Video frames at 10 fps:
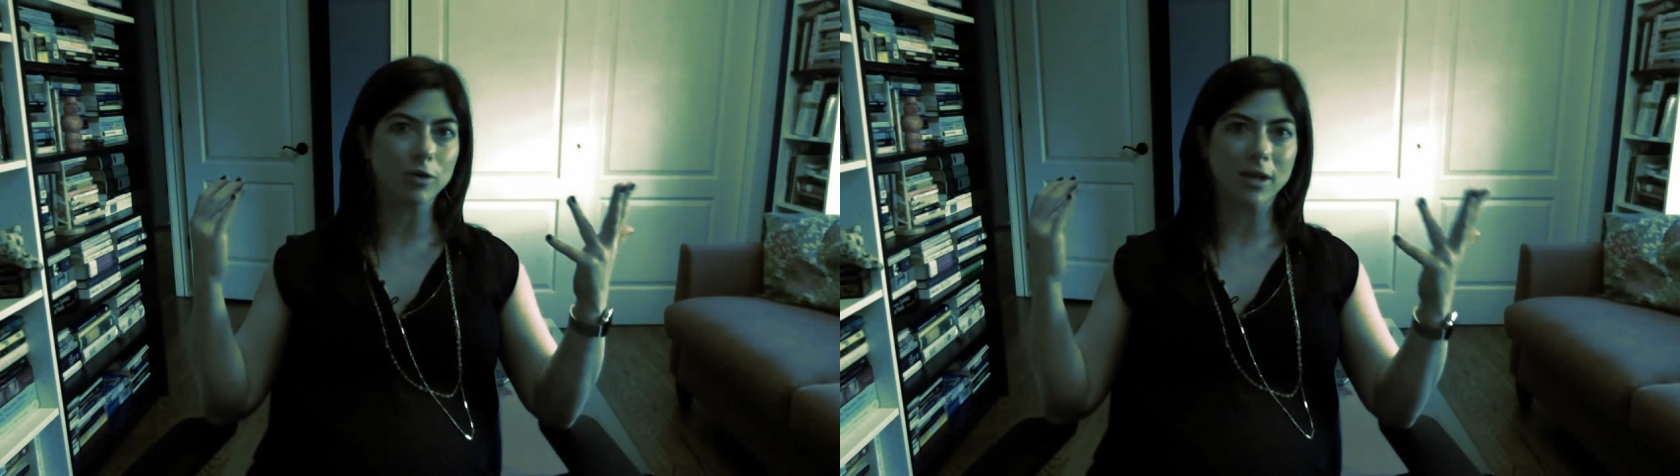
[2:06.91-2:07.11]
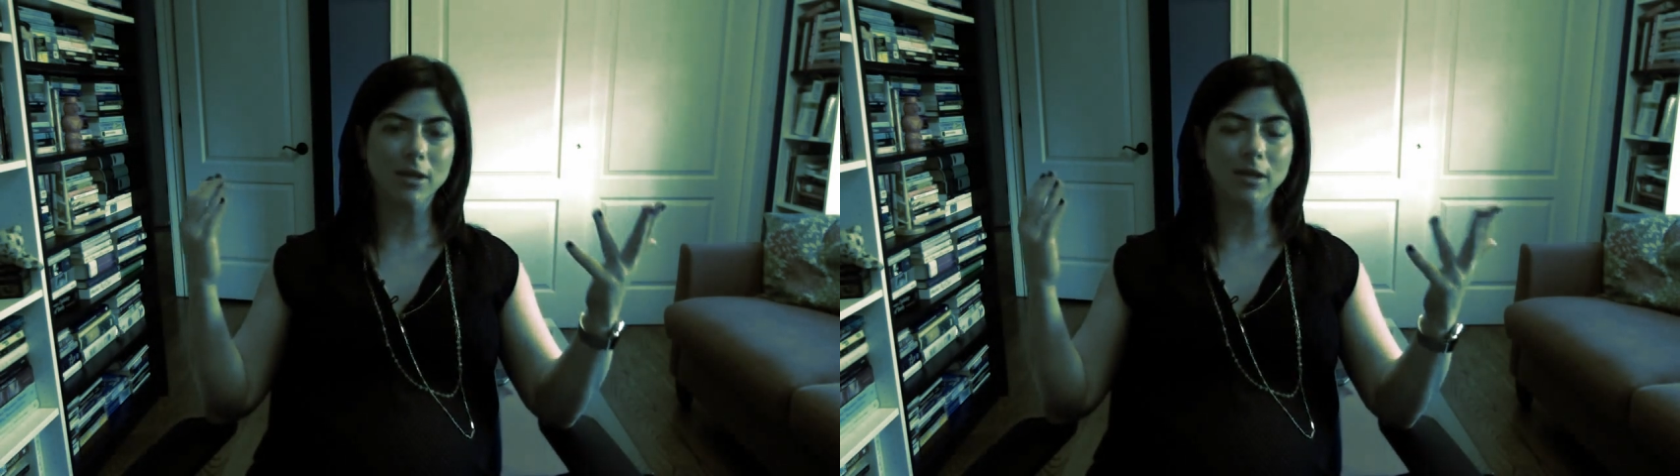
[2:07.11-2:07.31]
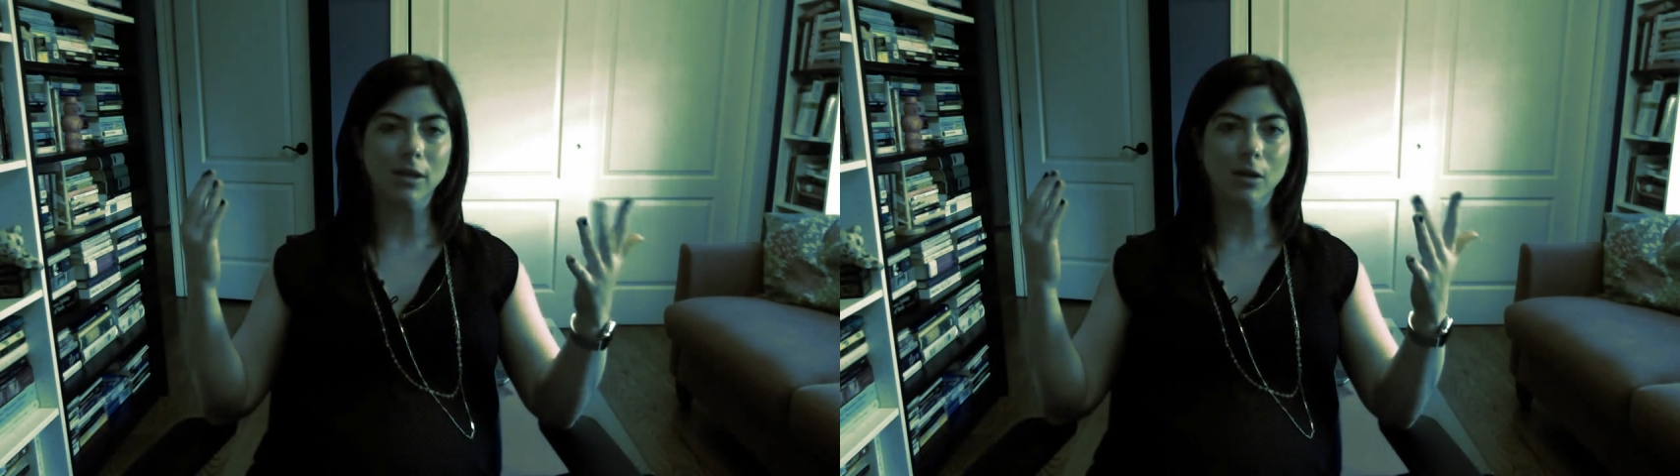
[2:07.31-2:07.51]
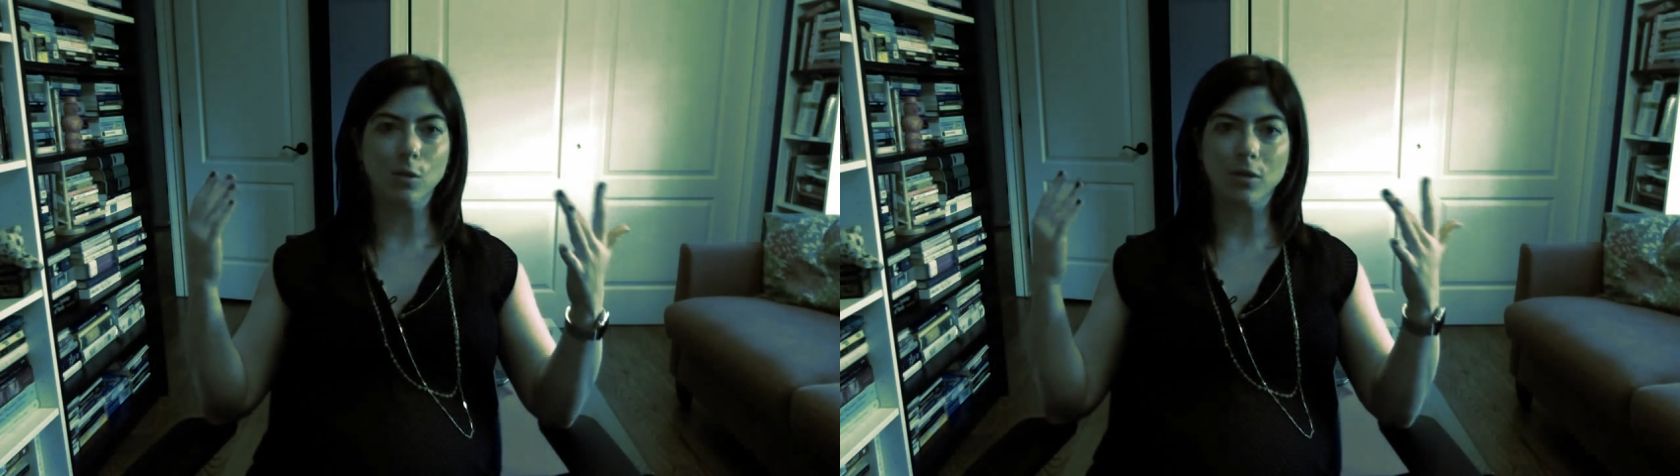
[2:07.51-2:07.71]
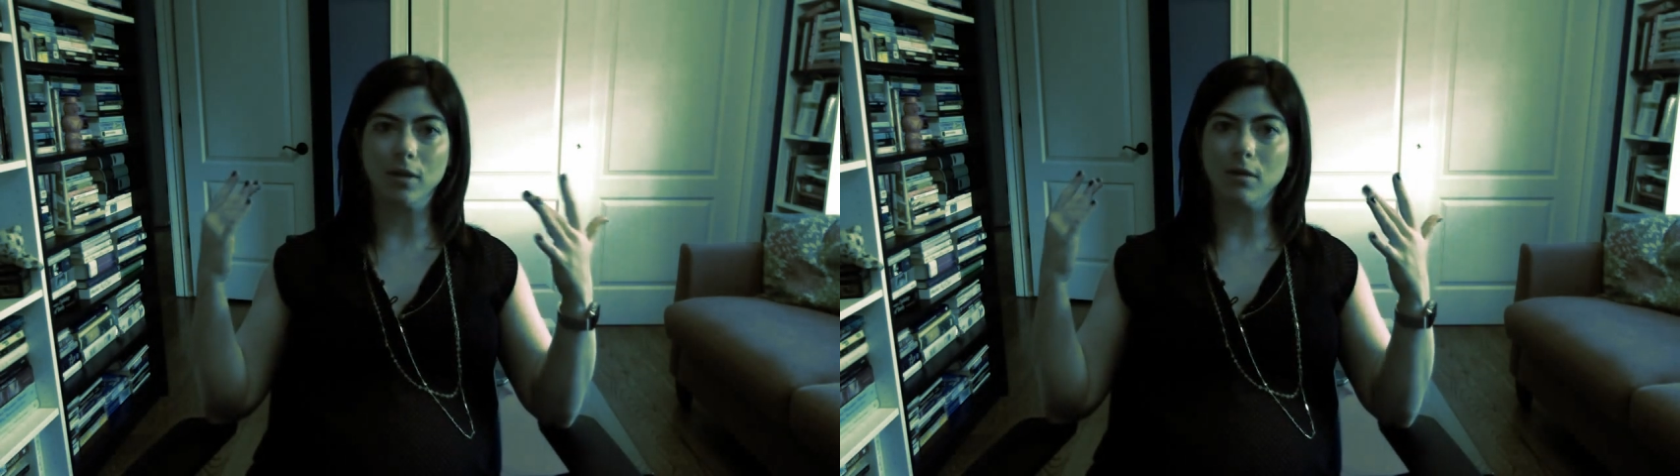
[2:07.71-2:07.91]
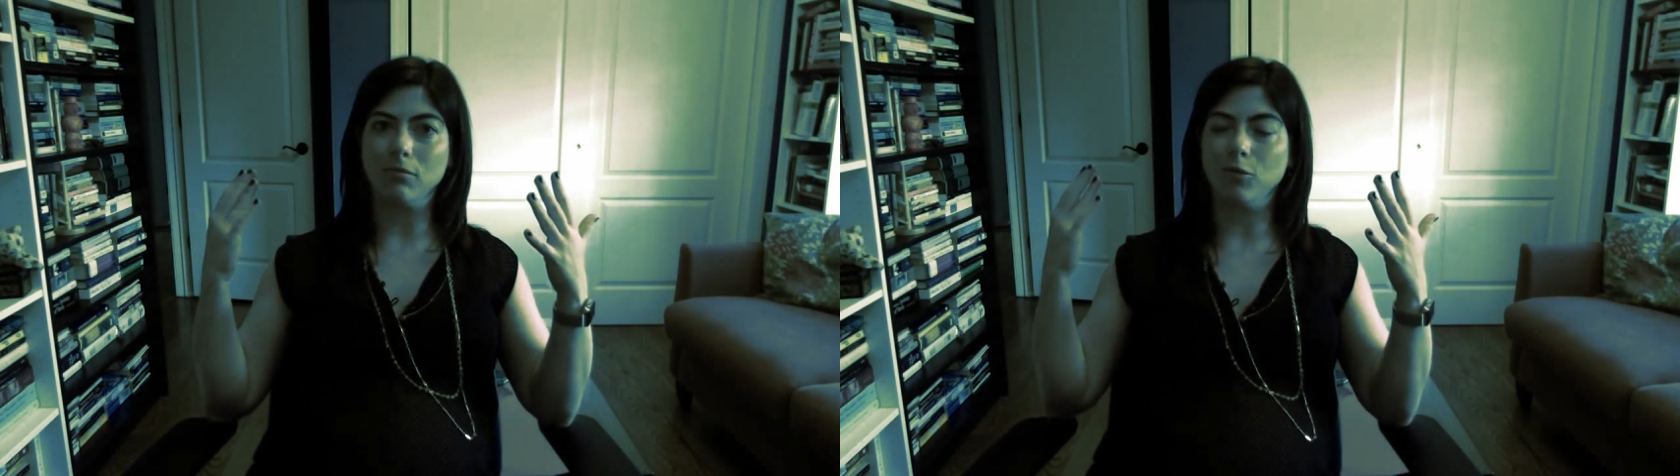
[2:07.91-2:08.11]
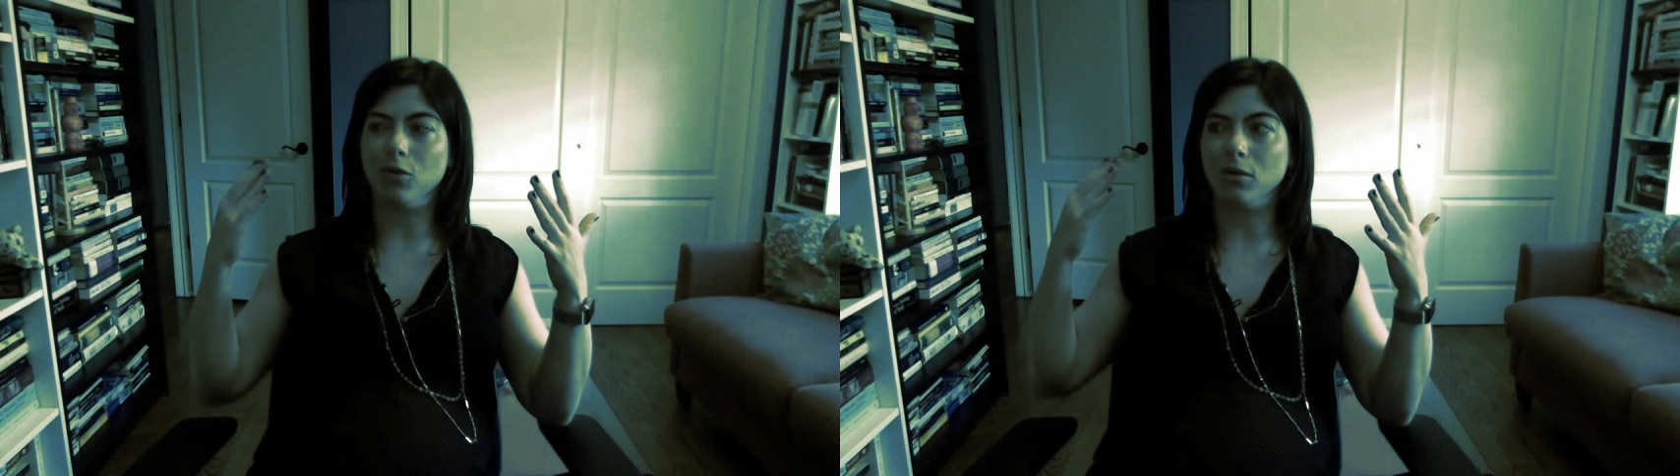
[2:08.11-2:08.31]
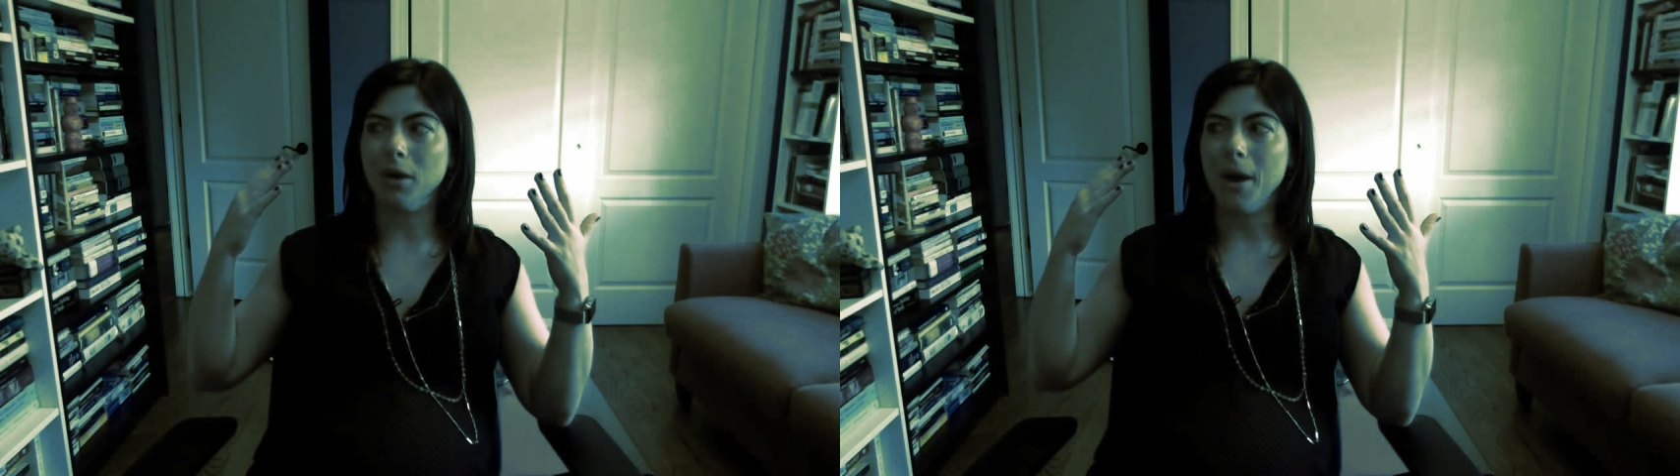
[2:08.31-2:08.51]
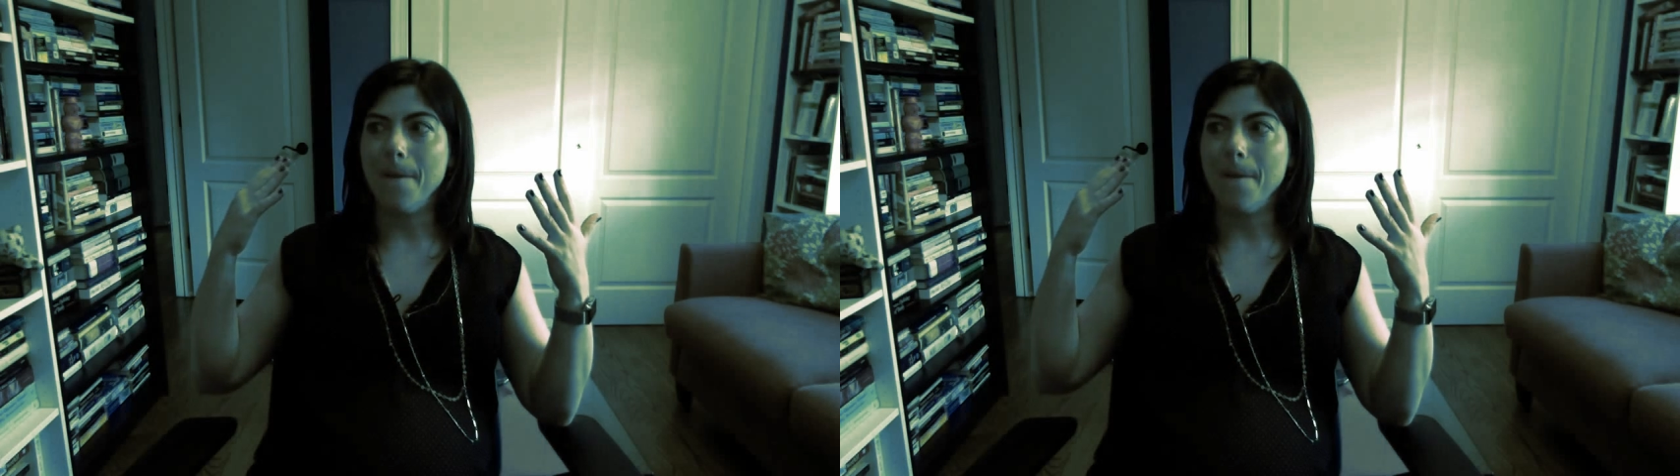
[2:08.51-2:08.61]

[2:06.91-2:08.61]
and deal with you're